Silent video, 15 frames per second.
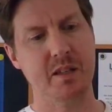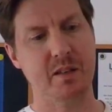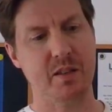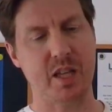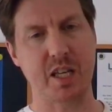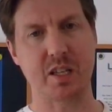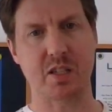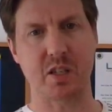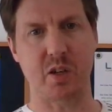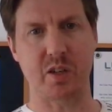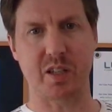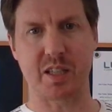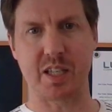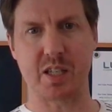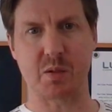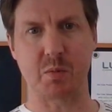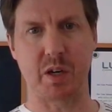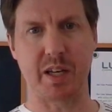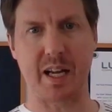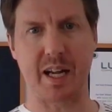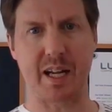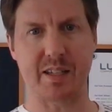things like this one
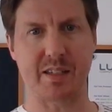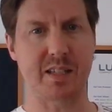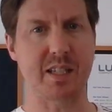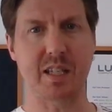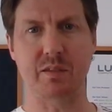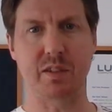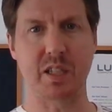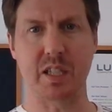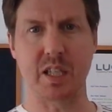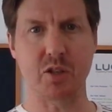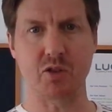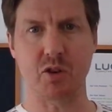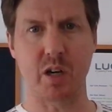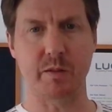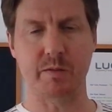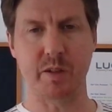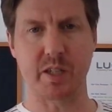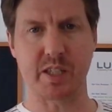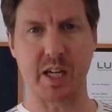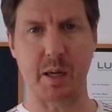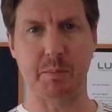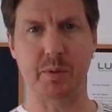has a DVD drive, for
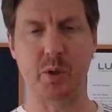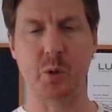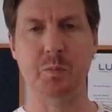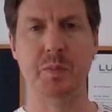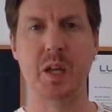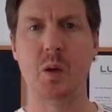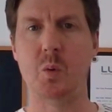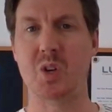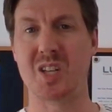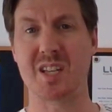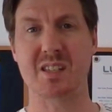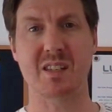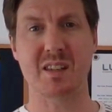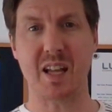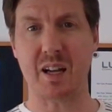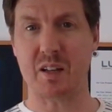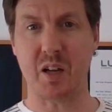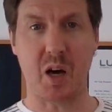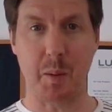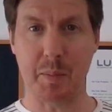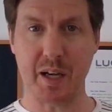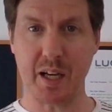example, which isn't that common